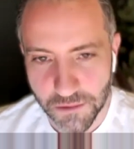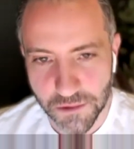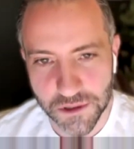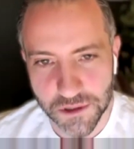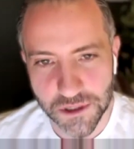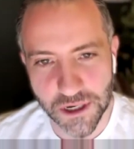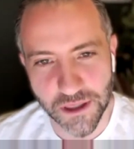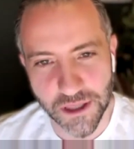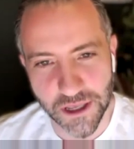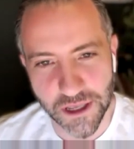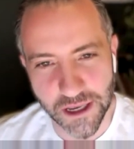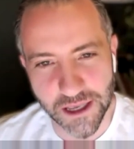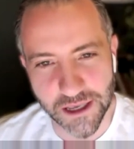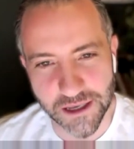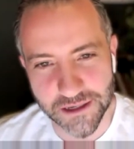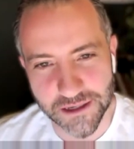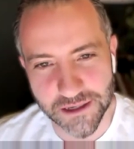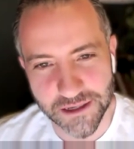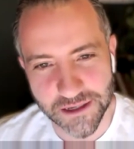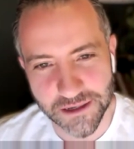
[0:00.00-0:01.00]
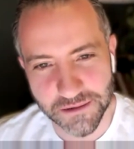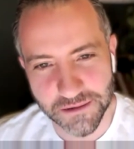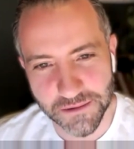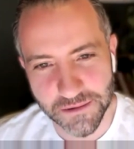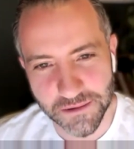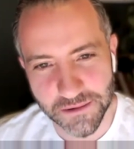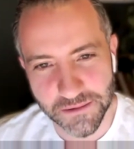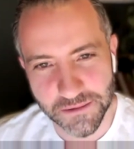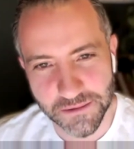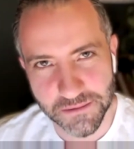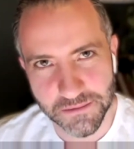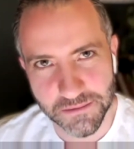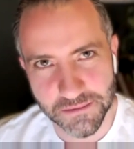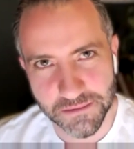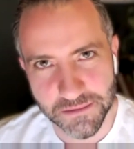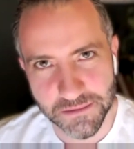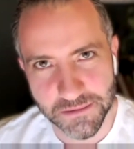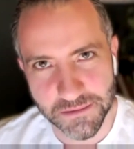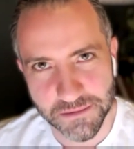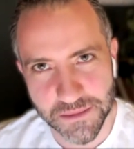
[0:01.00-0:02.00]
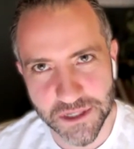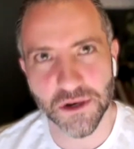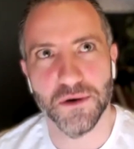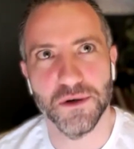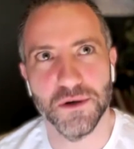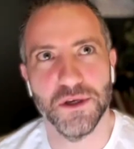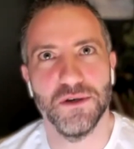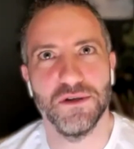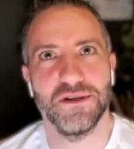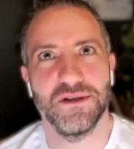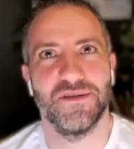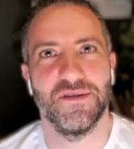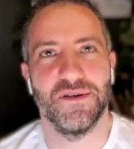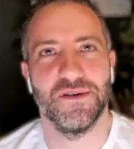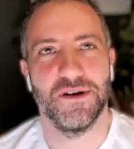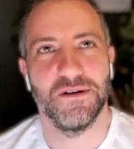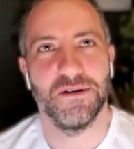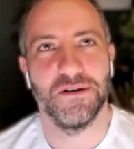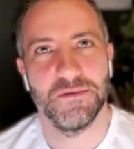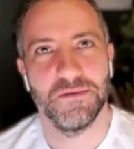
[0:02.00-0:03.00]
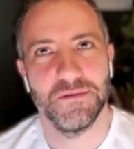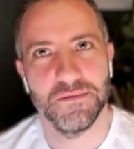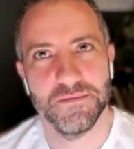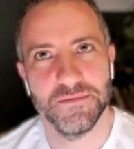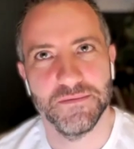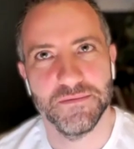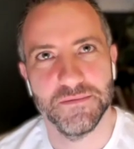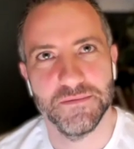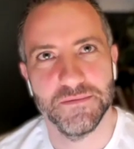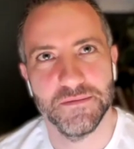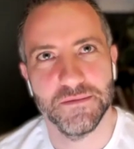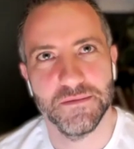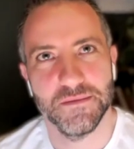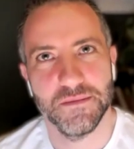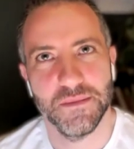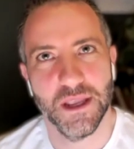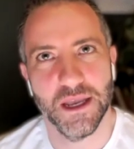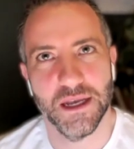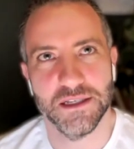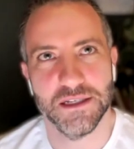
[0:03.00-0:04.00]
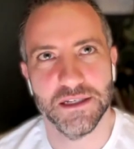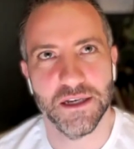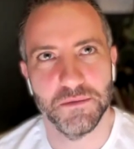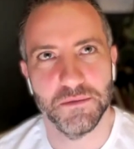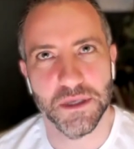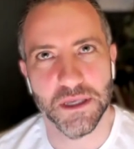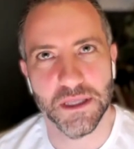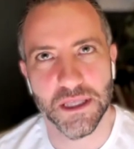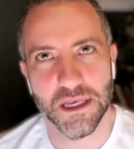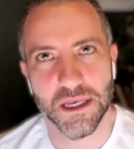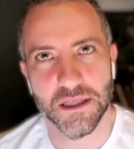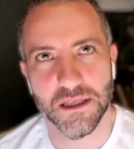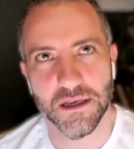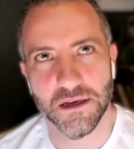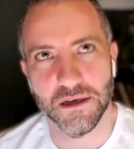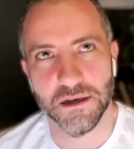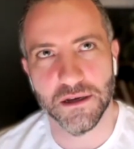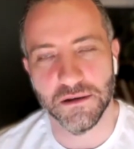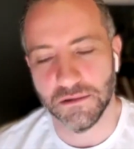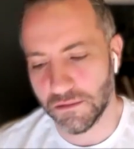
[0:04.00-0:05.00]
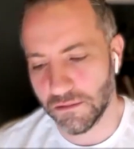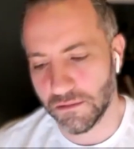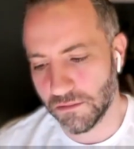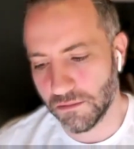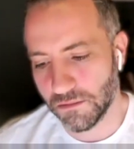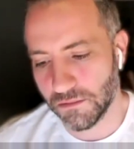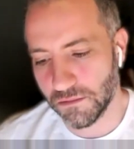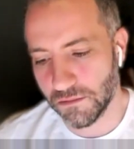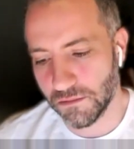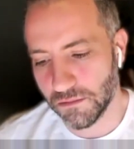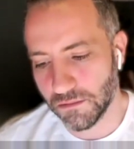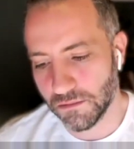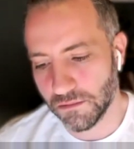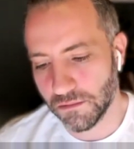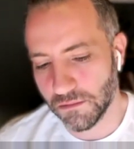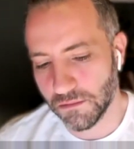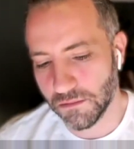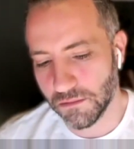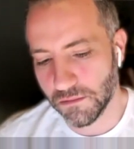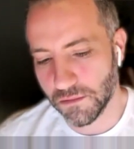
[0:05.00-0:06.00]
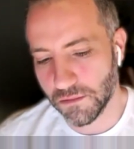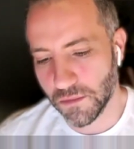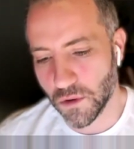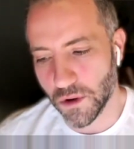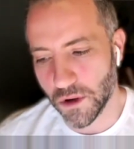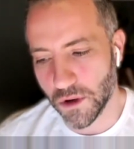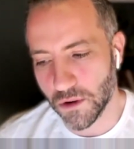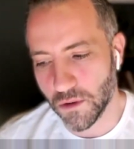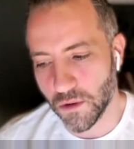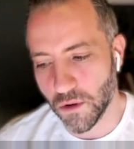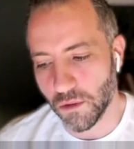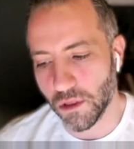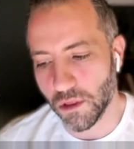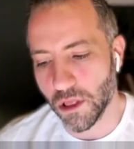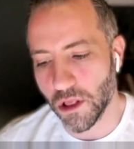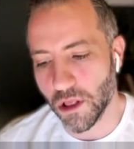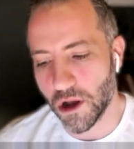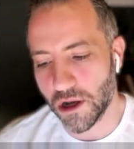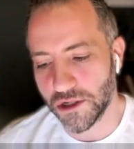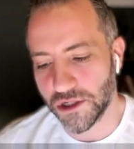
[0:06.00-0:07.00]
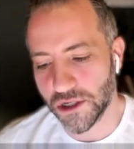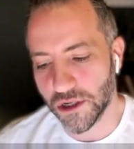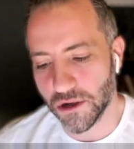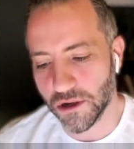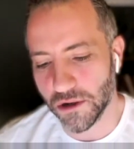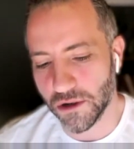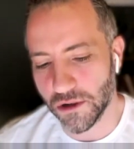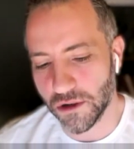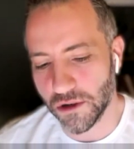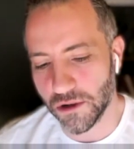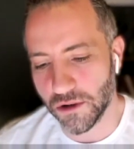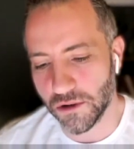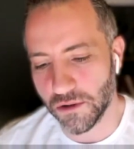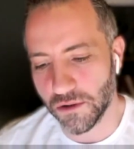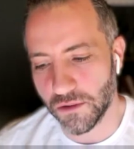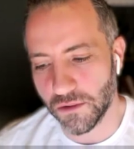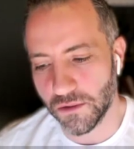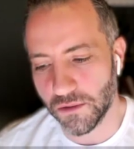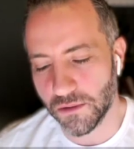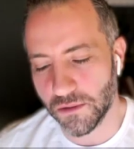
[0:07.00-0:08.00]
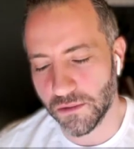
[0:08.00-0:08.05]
which I think is so useful and something that the quote unquote logical